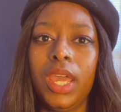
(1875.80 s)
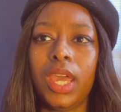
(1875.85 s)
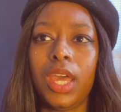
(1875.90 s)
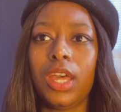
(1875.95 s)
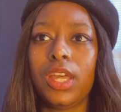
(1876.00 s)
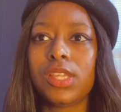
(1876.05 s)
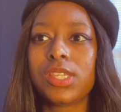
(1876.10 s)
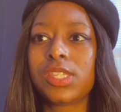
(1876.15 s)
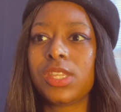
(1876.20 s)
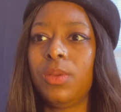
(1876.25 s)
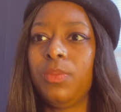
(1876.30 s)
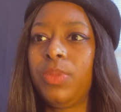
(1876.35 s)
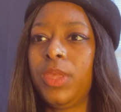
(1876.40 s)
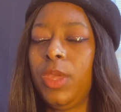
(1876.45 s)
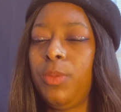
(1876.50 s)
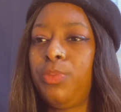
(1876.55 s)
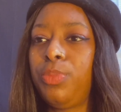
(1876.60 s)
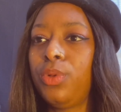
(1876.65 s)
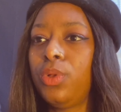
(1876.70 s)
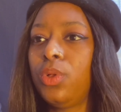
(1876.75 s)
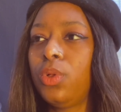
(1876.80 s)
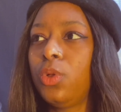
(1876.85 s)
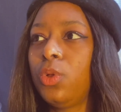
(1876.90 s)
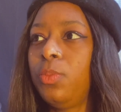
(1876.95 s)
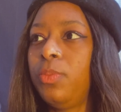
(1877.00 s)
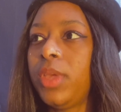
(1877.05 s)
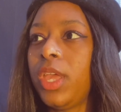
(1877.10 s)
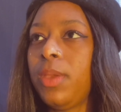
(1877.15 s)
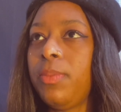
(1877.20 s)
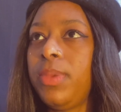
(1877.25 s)
Some people
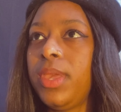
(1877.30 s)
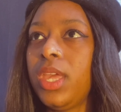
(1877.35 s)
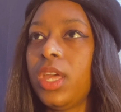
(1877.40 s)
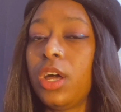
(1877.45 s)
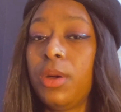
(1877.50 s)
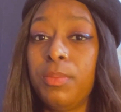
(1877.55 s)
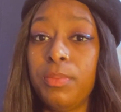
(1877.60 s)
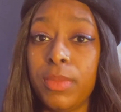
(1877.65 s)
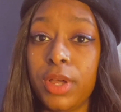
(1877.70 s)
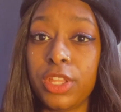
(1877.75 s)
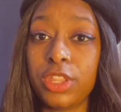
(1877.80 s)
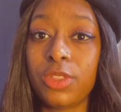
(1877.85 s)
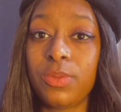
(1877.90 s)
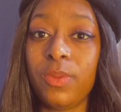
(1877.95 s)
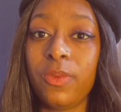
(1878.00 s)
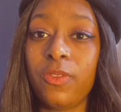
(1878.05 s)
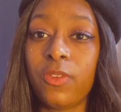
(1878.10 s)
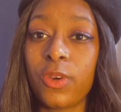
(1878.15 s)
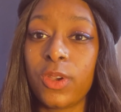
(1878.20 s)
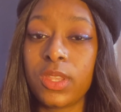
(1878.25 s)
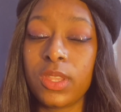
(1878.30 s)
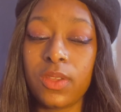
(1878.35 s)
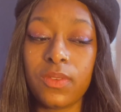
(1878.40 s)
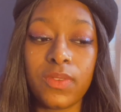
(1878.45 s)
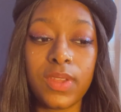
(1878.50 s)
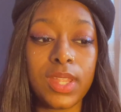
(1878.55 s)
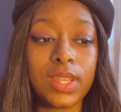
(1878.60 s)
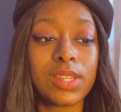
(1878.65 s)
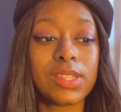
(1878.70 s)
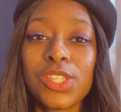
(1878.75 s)
maybe a month before the
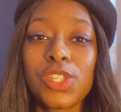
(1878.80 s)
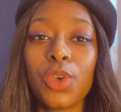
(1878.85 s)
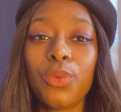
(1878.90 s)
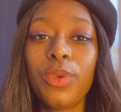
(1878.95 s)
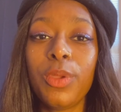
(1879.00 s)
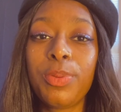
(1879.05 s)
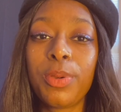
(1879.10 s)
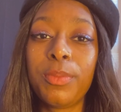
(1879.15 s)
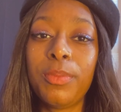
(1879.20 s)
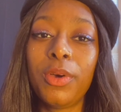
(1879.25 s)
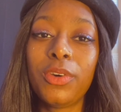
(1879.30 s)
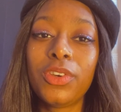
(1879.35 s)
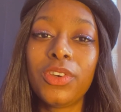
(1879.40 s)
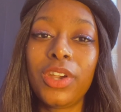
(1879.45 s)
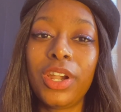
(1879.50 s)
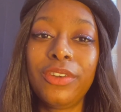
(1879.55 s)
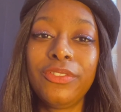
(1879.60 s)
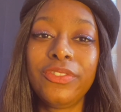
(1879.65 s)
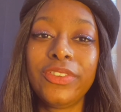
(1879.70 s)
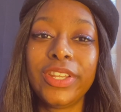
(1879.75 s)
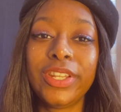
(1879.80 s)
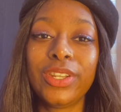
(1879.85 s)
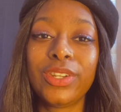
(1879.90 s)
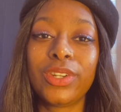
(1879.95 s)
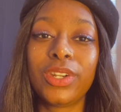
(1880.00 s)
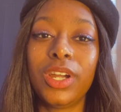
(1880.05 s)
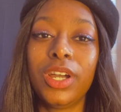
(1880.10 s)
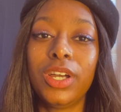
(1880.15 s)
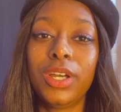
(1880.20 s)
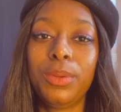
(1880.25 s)
event. So we promoted our event
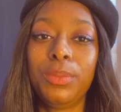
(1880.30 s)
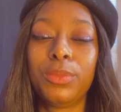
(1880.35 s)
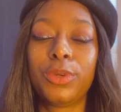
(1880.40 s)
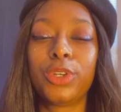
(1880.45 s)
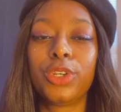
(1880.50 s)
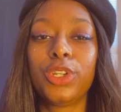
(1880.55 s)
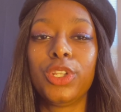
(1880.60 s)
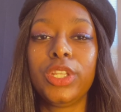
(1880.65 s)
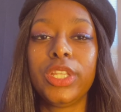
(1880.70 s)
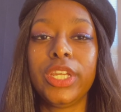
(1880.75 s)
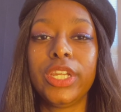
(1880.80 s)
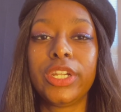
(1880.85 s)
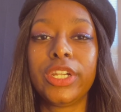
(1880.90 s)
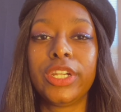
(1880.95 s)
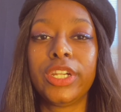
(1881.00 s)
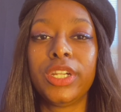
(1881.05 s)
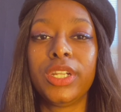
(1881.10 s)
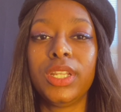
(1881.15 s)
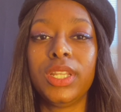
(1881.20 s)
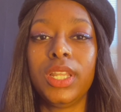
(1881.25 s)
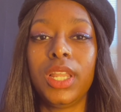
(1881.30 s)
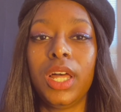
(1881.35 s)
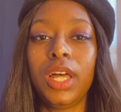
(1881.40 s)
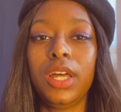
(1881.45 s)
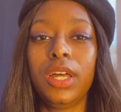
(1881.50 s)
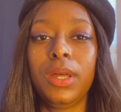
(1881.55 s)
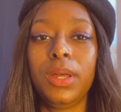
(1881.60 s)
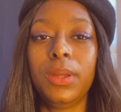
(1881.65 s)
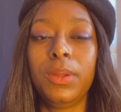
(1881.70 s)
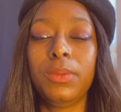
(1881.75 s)
earlier,
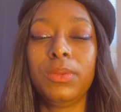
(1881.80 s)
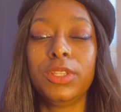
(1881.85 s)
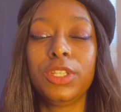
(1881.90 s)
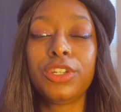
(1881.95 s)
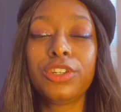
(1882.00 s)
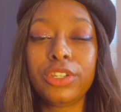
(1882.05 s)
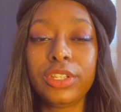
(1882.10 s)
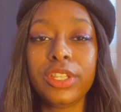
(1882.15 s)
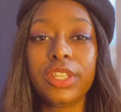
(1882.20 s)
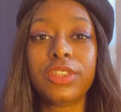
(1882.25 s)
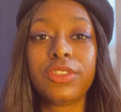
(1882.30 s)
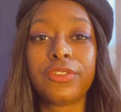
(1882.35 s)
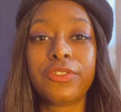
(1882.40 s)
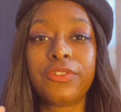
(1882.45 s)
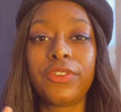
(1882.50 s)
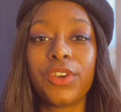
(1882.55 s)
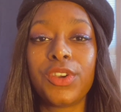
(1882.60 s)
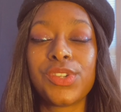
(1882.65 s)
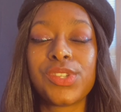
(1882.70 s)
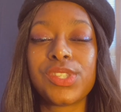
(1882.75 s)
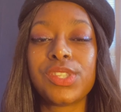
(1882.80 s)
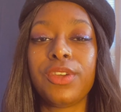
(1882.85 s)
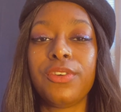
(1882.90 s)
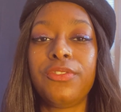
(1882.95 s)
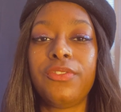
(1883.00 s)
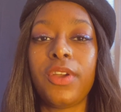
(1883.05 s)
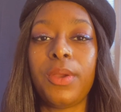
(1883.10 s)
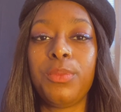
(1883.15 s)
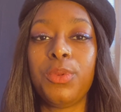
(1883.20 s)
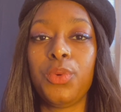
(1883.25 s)
literally the 1st of
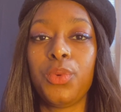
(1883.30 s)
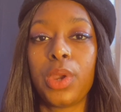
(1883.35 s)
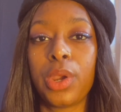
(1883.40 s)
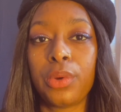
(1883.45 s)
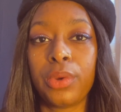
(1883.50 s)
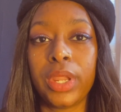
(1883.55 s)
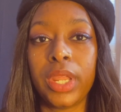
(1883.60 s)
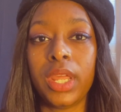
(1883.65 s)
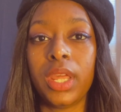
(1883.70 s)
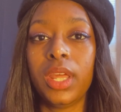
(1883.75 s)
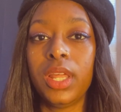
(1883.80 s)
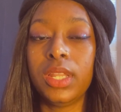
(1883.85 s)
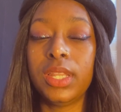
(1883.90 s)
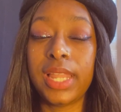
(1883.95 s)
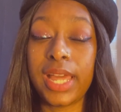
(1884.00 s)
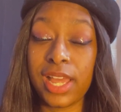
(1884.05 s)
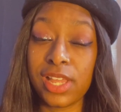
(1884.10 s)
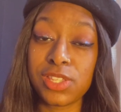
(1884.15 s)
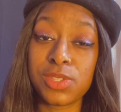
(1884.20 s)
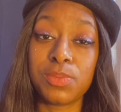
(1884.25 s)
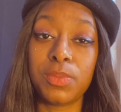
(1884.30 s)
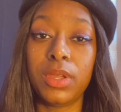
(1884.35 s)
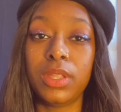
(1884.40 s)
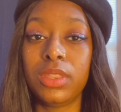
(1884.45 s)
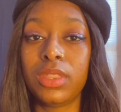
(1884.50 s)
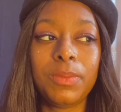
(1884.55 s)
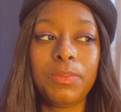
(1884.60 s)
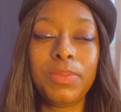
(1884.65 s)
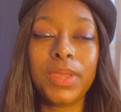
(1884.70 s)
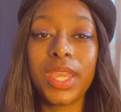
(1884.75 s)
February last
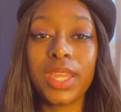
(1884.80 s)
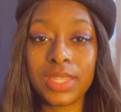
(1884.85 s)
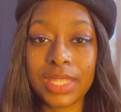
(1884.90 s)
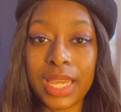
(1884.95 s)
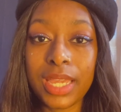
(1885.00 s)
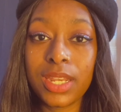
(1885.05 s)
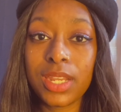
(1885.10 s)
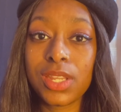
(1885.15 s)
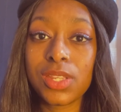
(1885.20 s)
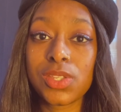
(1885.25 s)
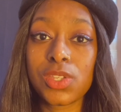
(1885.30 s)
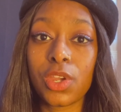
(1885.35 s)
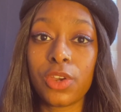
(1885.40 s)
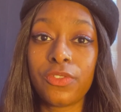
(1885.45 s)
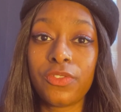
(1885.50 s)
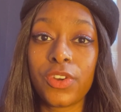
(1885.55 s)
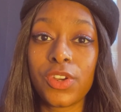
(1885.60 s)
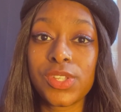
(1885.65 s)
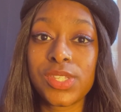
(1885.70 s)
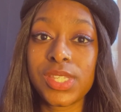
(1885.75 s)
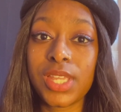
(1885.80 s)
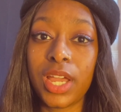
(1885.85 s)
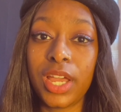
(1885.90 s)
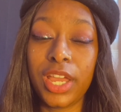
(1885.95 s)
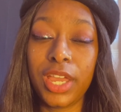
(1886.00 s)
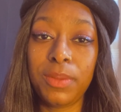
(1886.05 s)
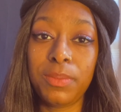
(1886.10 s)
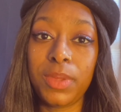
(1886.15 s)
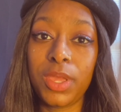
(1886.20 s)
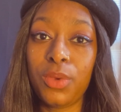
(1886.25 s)
month. Being that it is our first
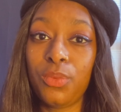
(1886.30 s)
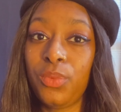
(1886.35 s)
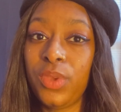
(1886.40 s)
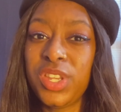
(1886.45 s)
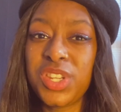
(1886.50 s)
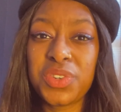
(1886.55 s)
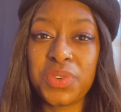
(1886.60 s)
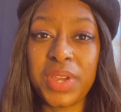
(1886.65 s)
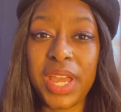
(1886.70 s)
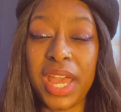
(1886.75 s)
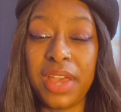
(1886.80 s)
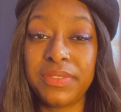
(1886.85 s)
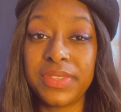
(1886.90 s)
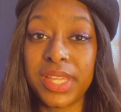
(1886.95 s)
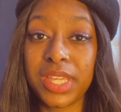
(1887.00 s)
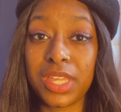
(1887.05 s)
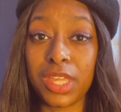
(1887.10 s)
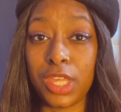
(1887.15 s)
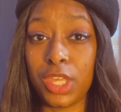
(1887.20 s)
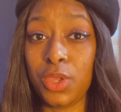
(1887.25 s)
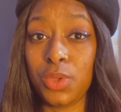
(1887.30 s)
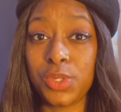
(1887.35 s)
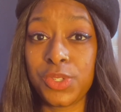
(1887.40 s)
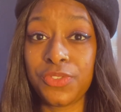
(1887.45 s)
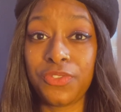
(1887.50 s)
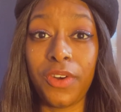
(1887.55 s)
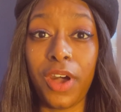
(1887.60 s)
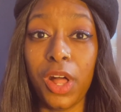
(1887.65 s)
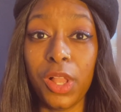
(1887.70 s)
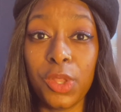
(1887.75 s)
time and we don't have like a huge
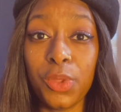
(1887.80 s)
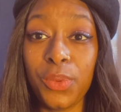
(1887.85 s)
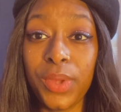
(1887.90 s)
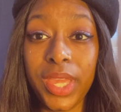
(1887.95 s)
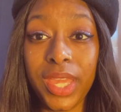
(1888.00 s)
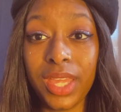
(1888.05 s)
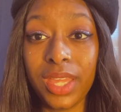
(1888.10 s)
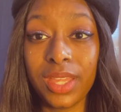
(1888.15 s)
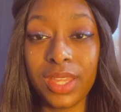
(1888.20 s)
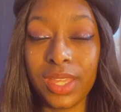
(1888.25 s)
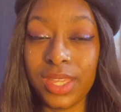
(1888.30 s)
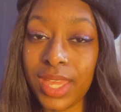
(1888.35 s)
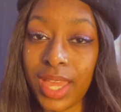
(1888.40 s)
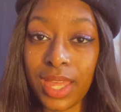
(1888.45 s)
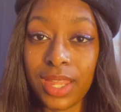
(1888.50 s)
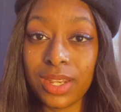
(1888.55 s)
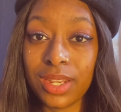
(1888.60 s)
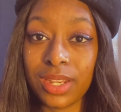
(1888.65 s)
following yet.